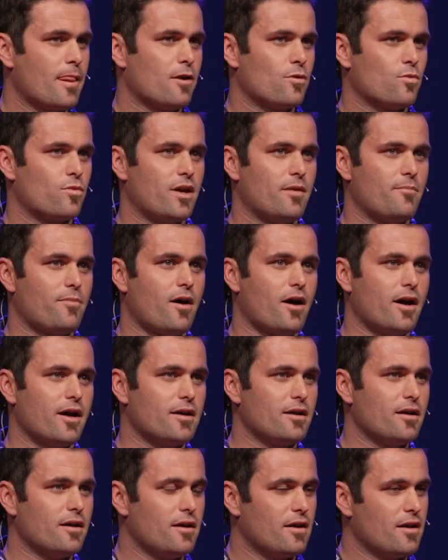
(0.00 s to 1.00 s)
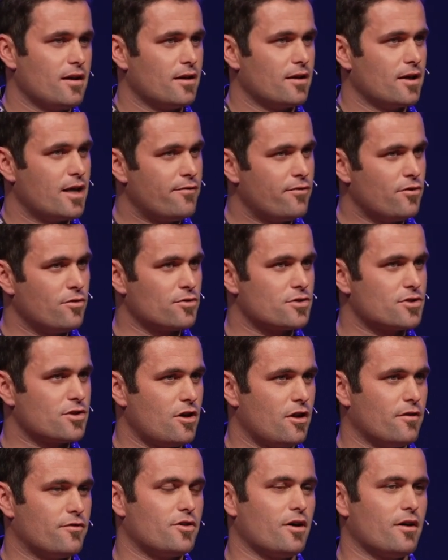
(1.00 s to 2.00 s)
whereby levels
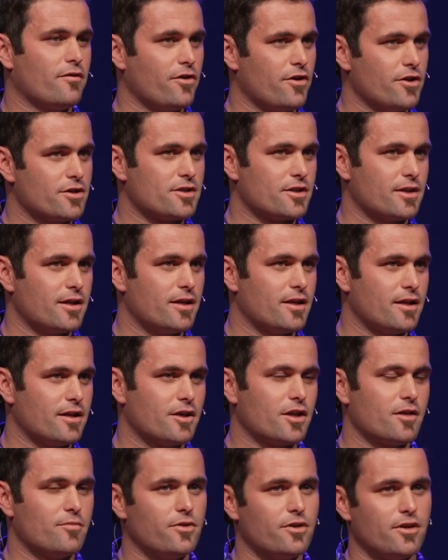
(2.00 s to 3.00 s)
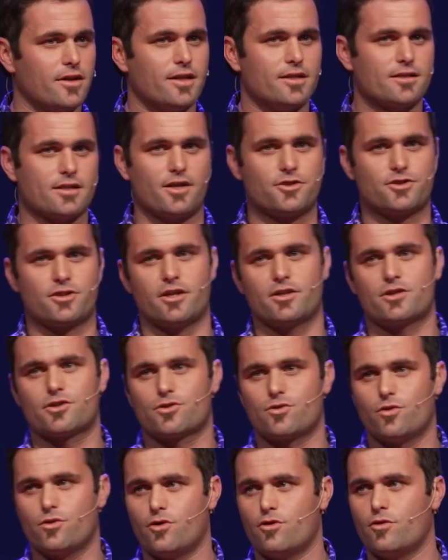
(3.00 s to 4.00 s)
of diversity in communities such as
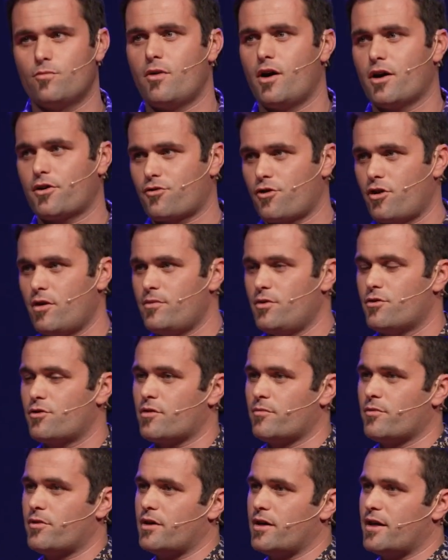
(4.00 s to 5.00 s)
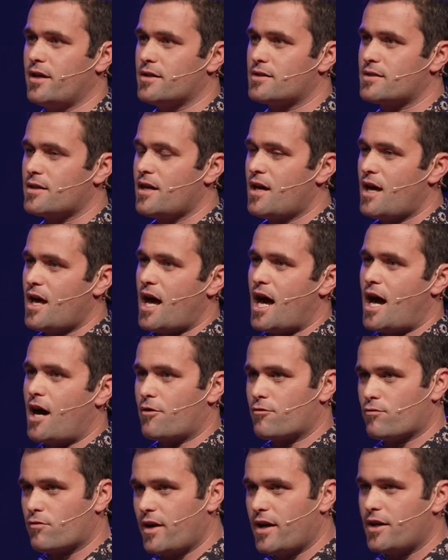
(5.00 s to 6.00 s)
soil microbial communities are
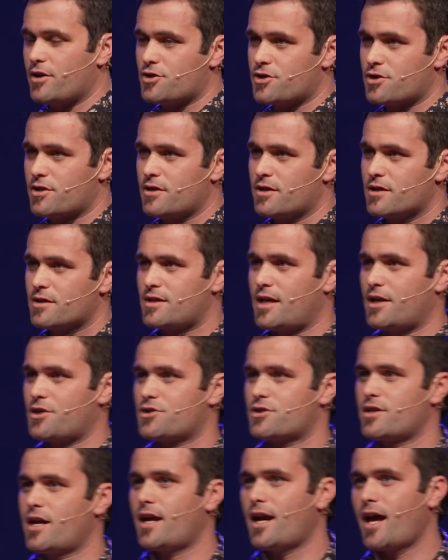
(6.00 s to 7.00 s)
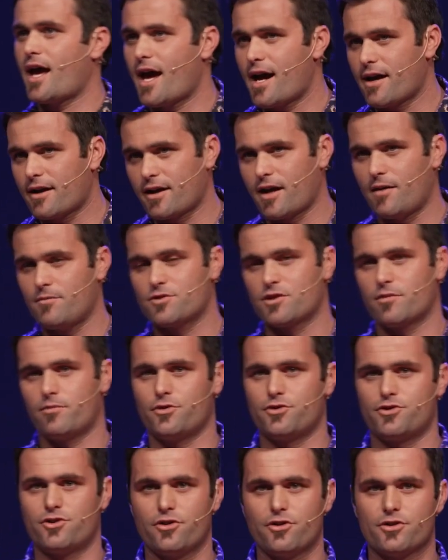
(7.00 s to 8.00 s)
reached such that outcomes are
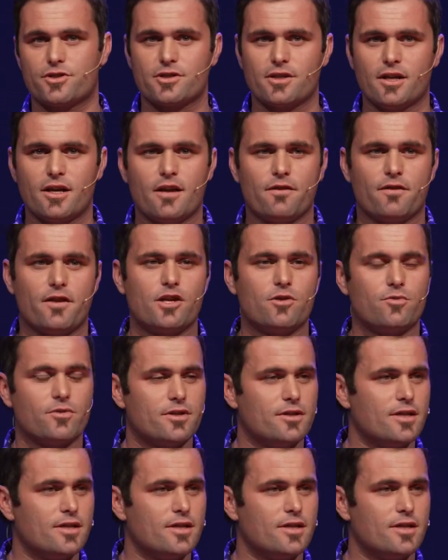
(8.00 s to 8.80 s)
produced that you would